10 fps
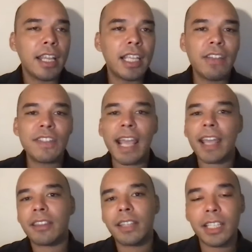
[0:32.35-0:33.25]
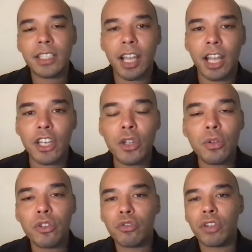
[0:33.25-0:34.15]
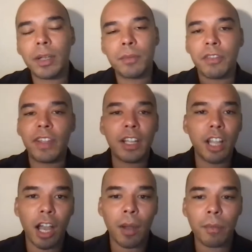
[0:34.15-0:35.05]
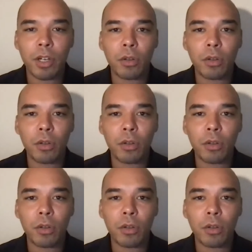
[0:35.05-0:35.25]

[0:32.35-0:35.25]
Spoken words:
gives athletes new streams of income,